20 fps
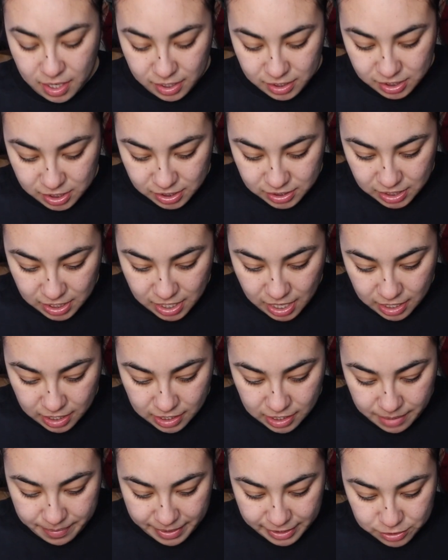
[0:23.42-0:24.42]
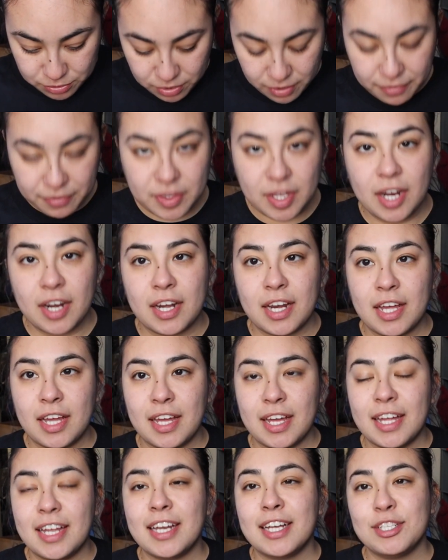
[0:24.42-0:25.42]
She said y'all could come at
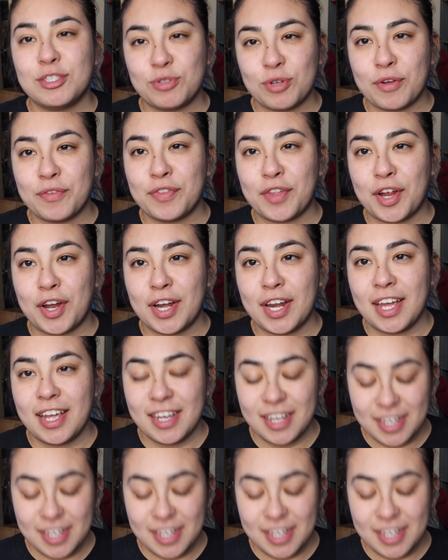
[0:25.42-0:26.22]
12:30. It is 12:30.